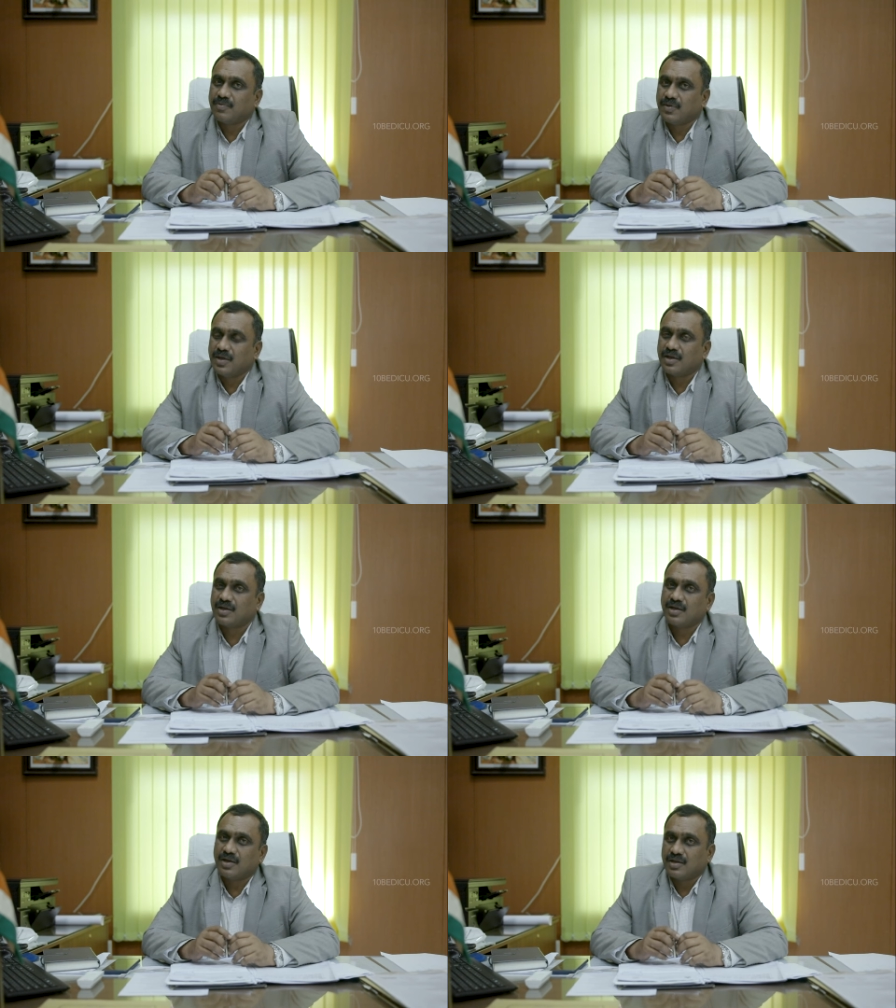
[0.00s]
we
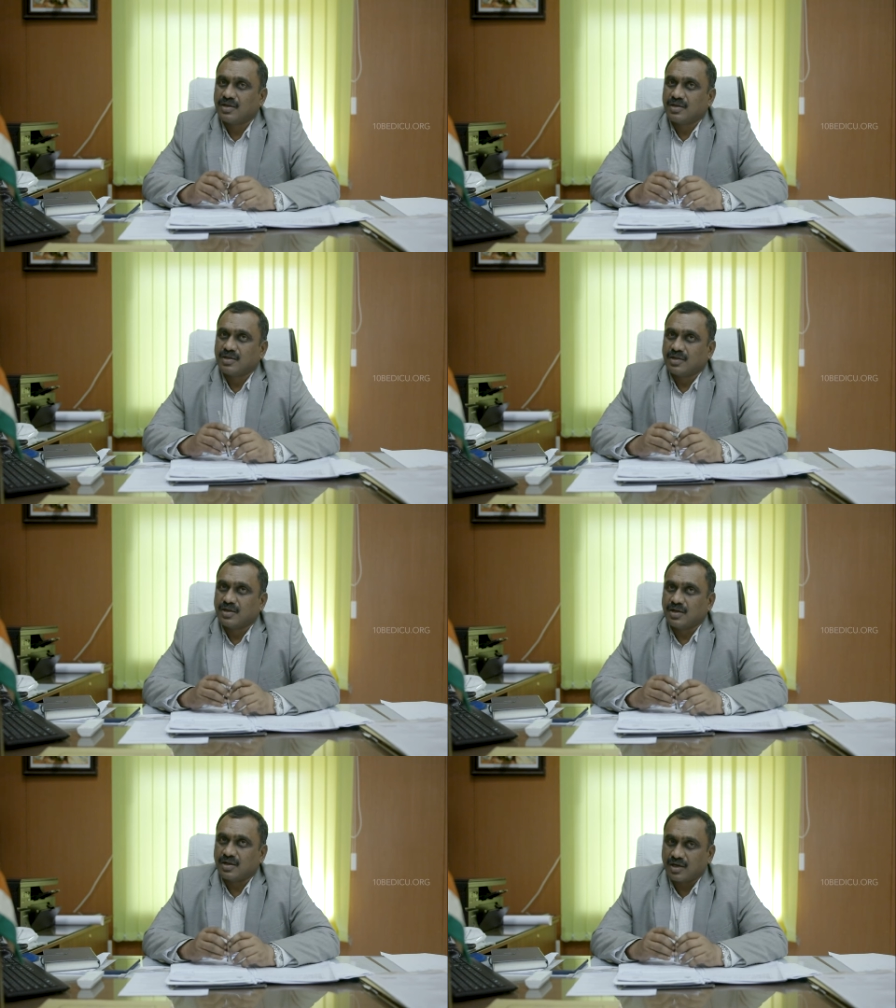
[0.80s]
are uh,
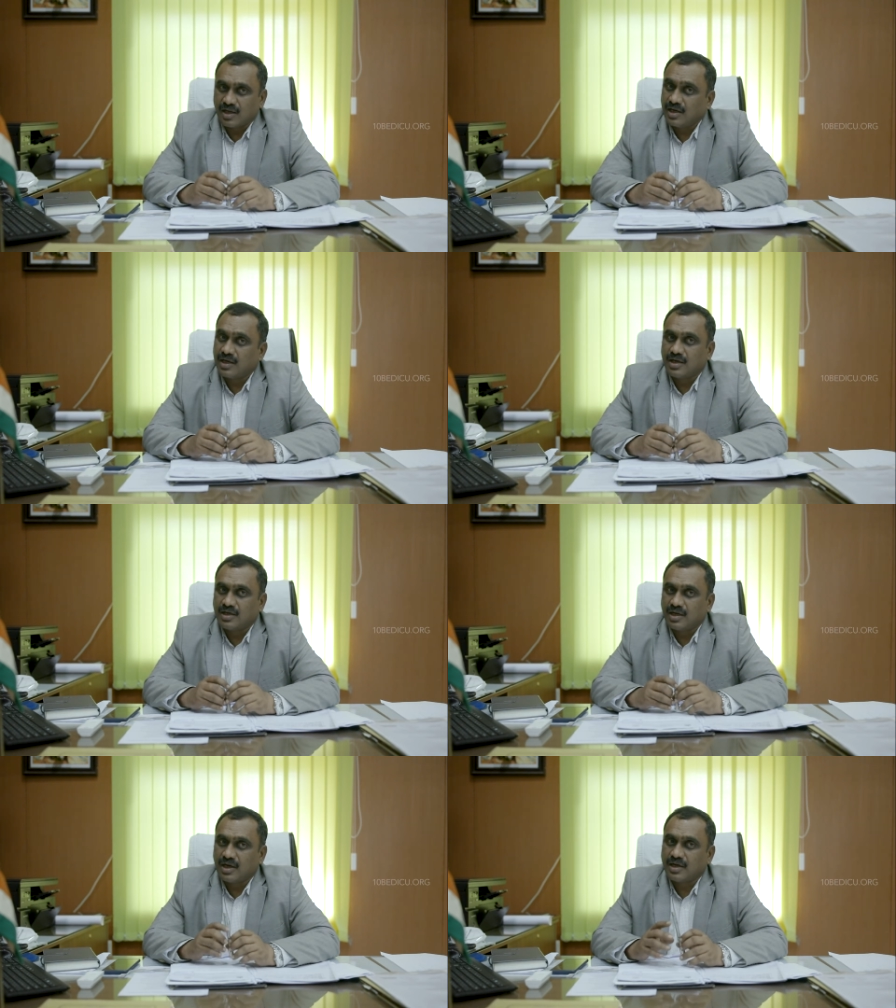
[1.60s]
uh,
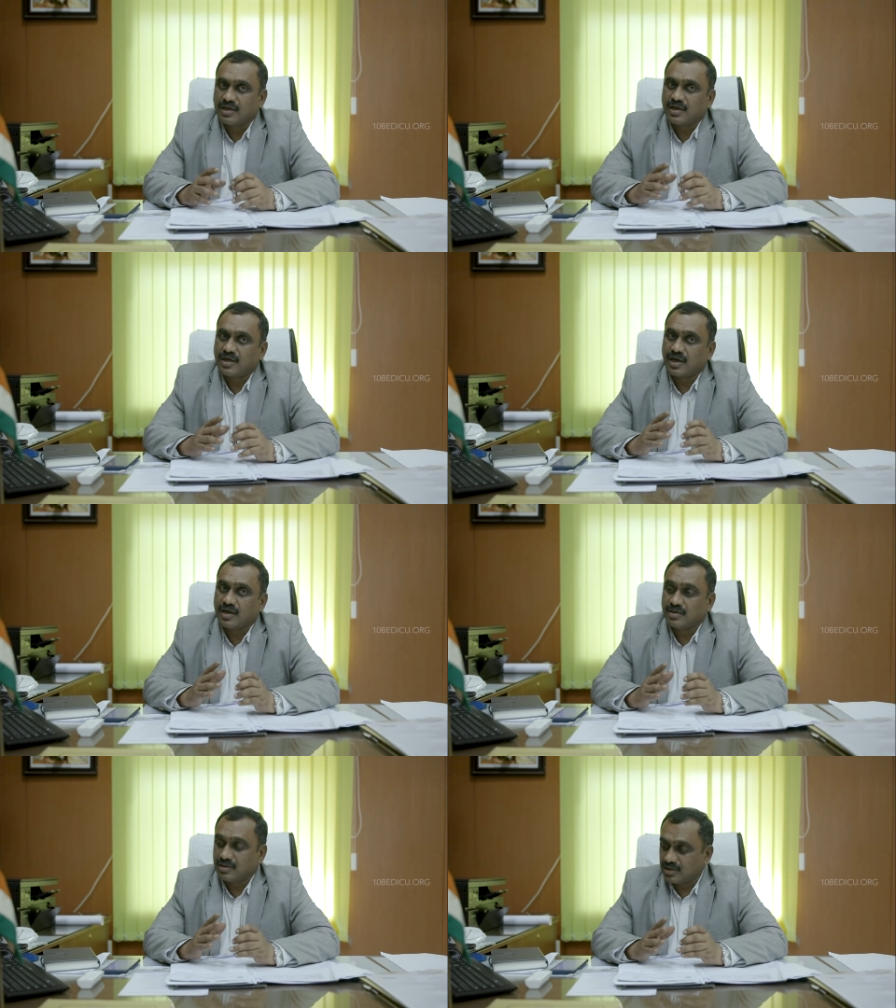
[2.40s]
really delighted
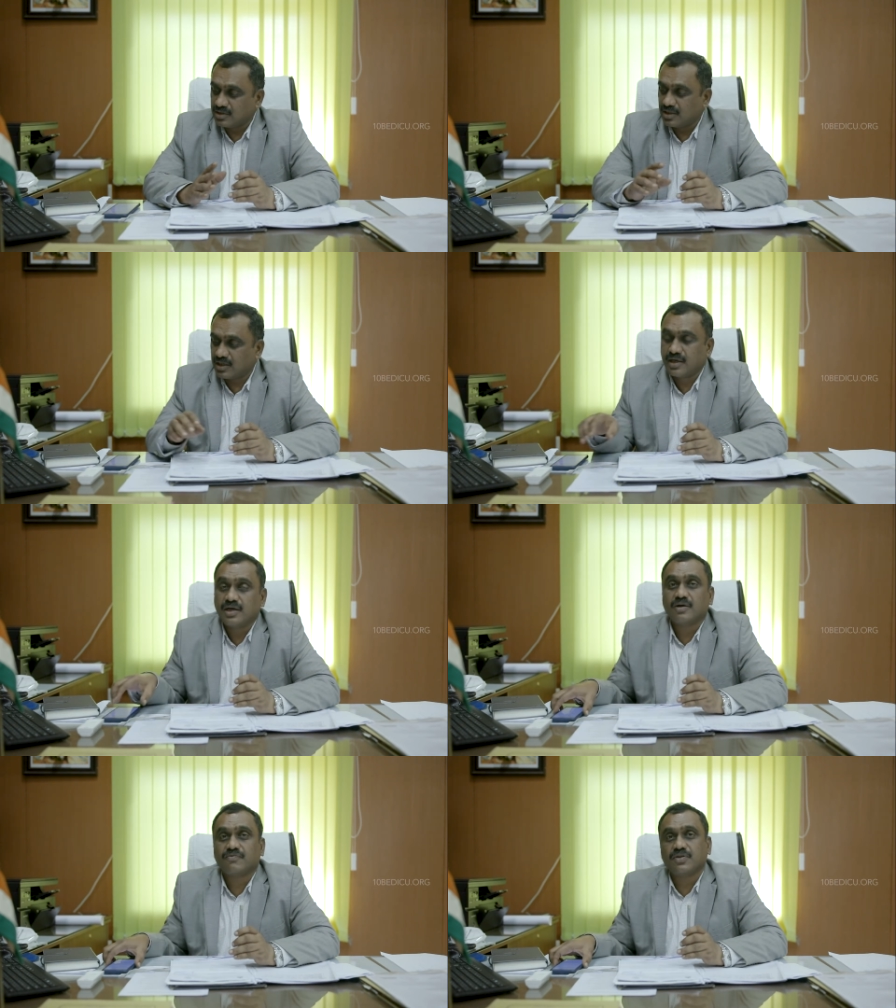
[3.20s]
and it is a
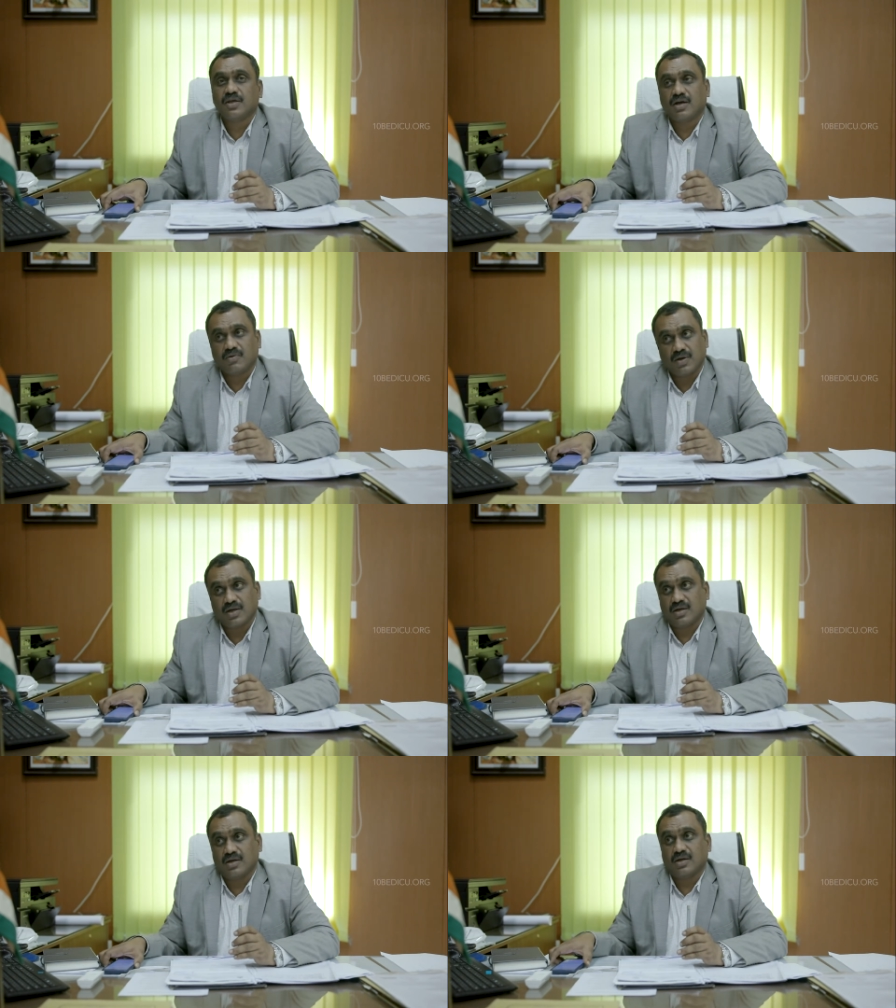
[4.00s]
read of the
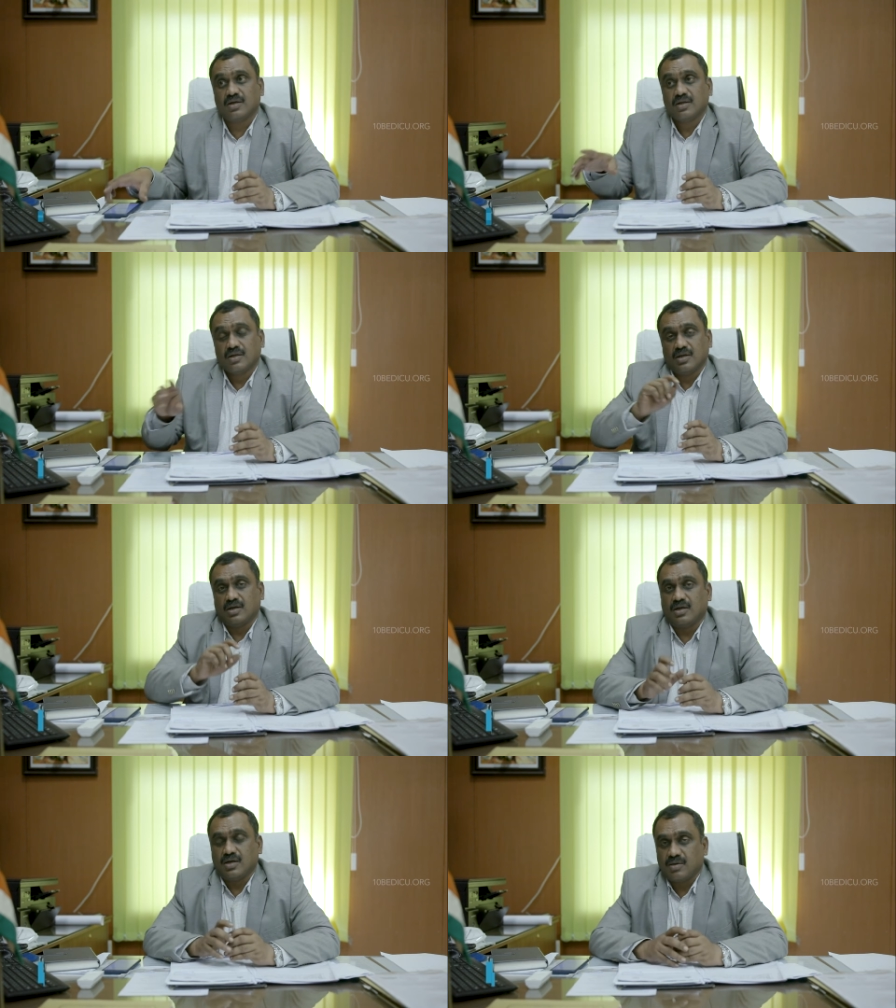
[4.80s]
our
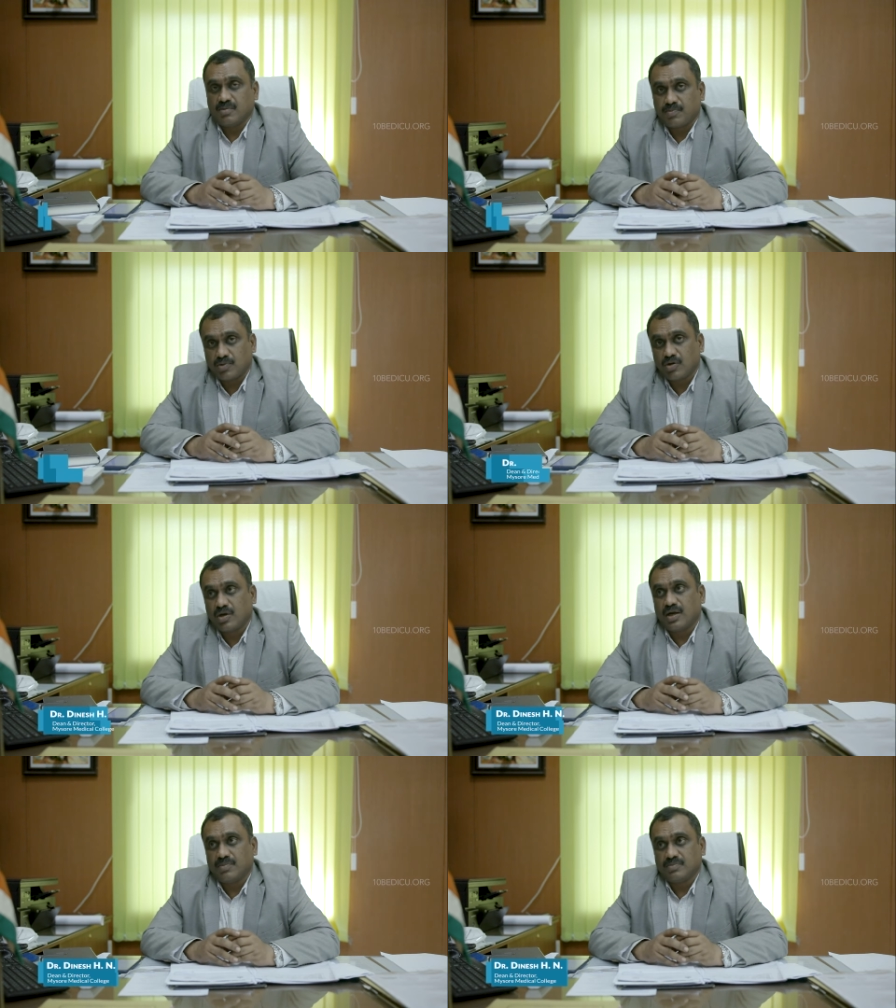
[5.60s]
uh,
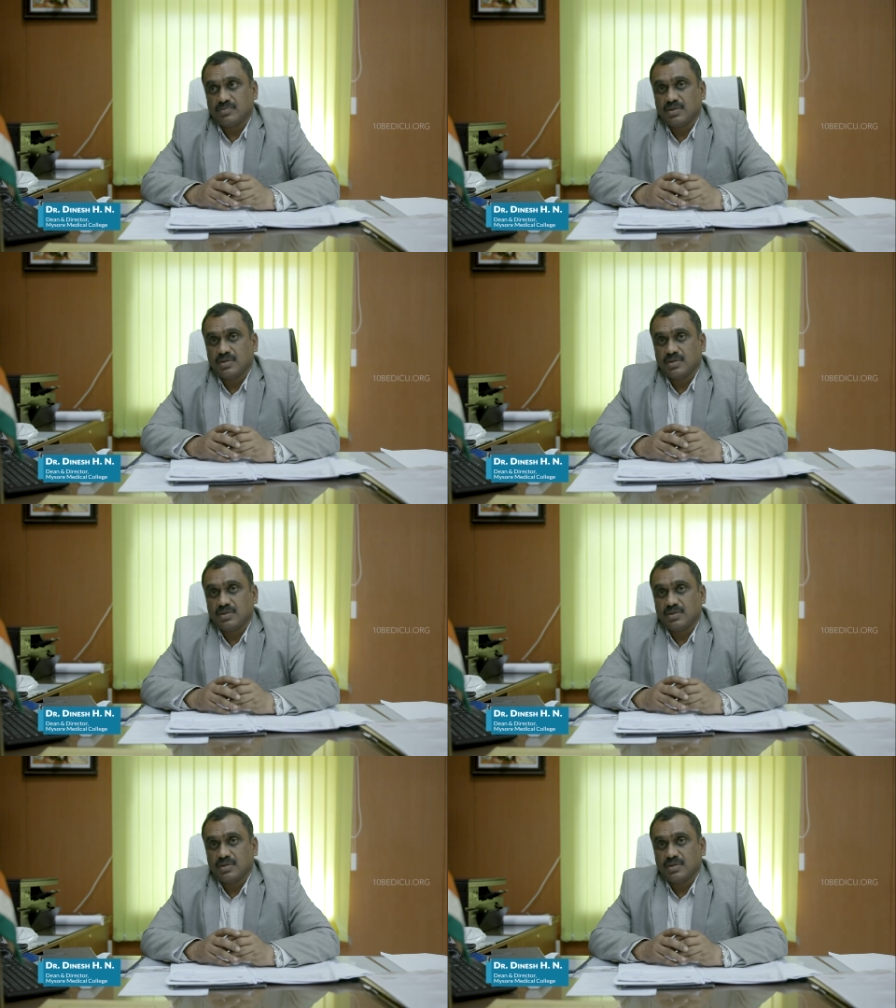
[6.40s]
program